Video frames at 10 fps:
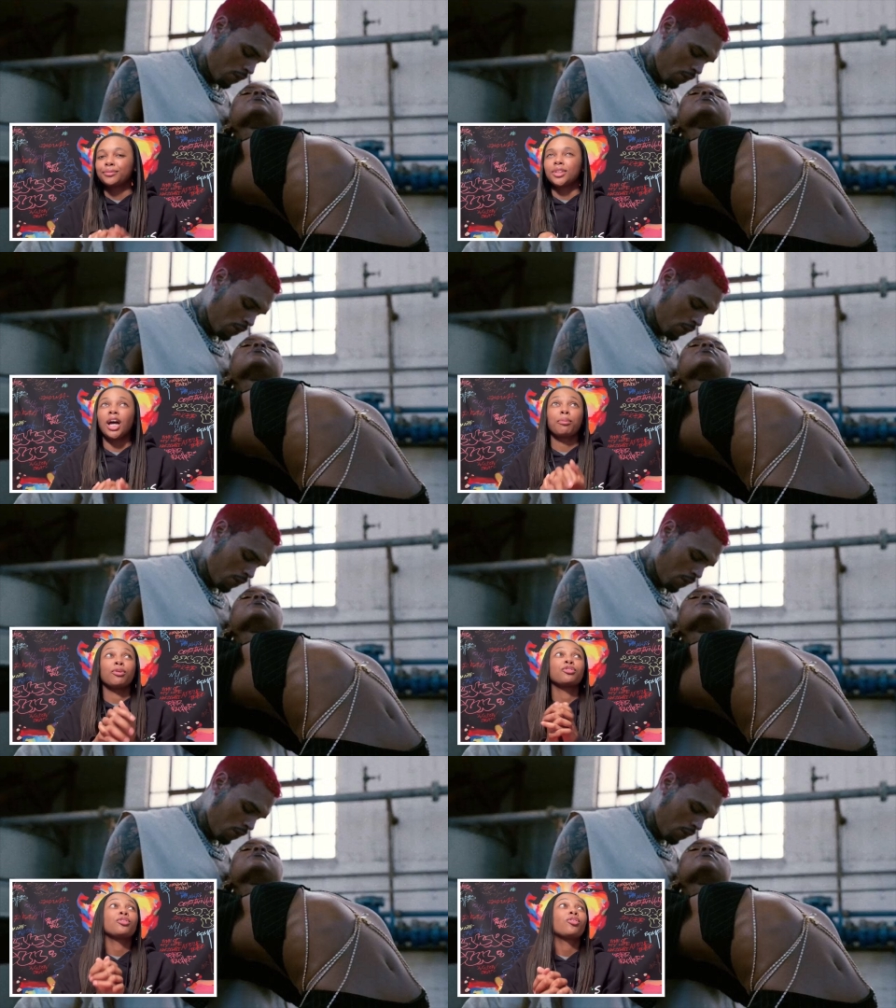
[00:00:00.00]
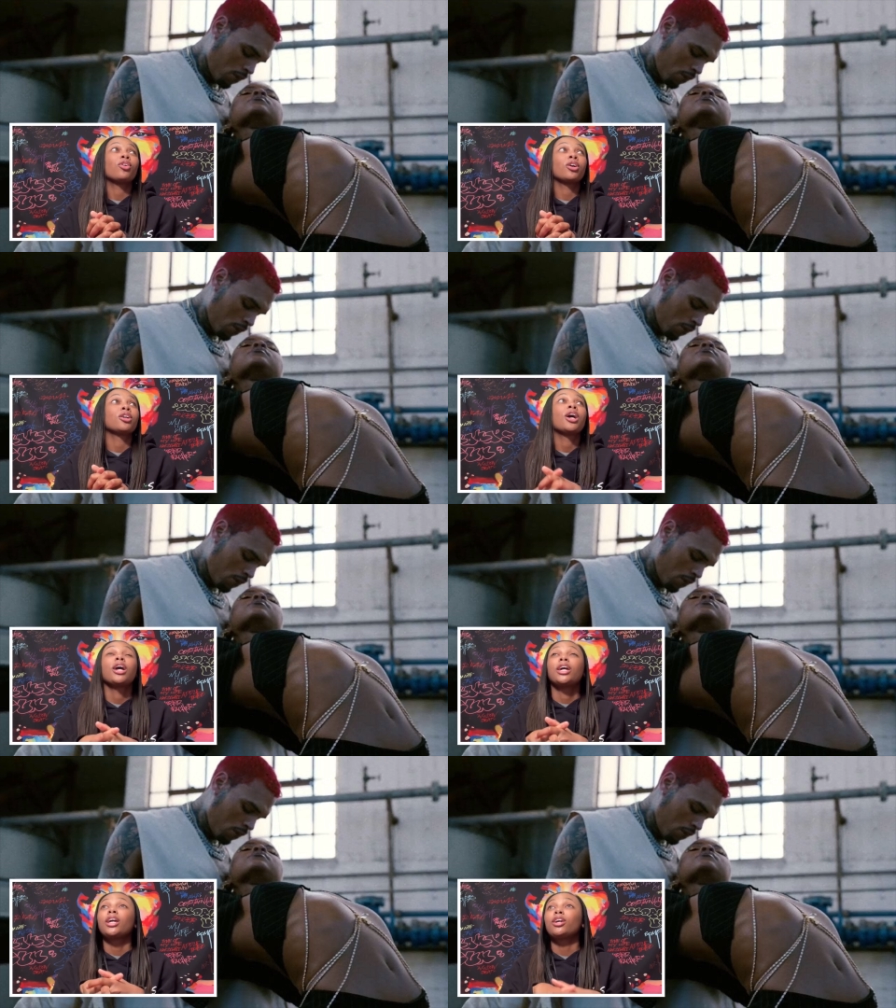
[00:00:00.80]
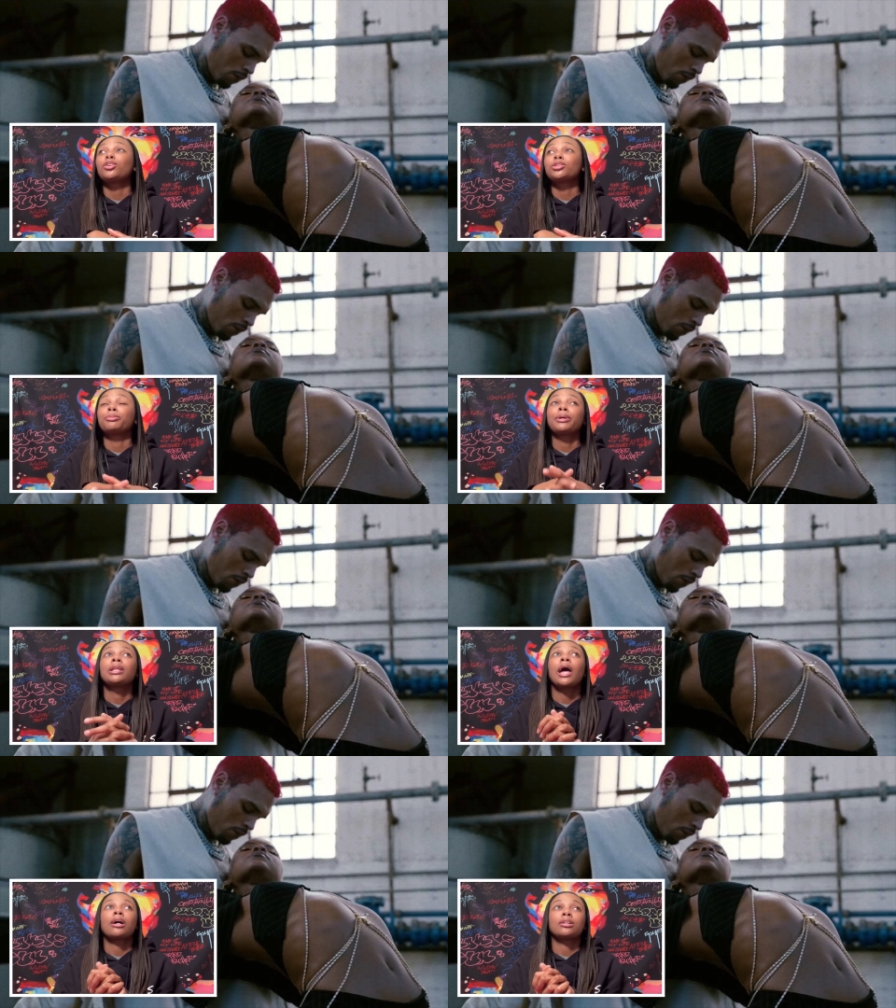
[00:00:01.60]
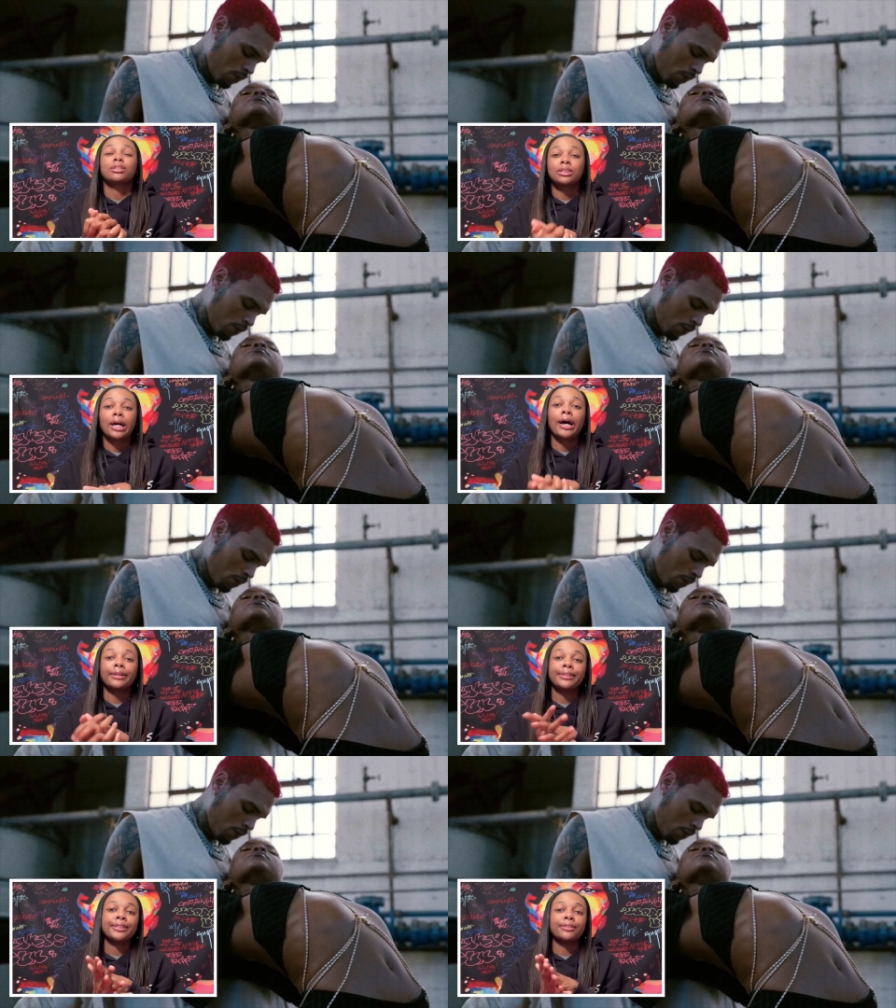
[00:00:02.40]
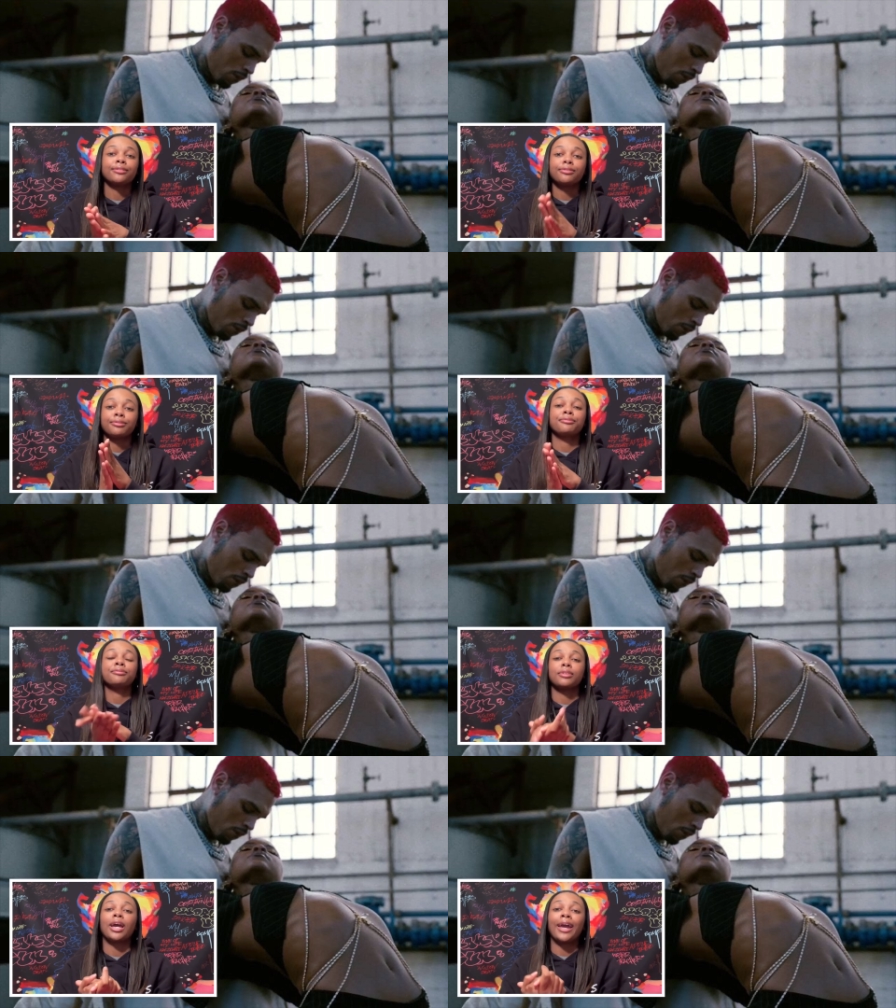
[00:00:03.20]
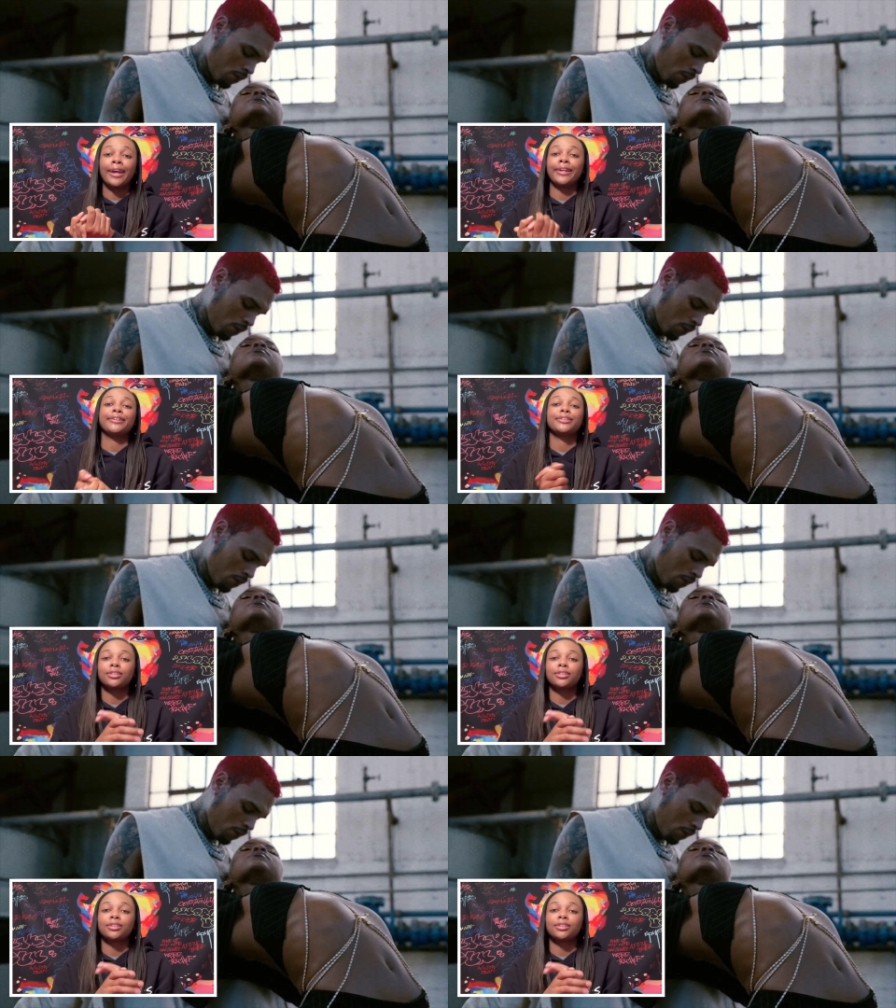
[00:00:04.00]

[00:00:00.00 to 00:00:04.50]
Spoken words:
Like, before, he used to be like a solid 8.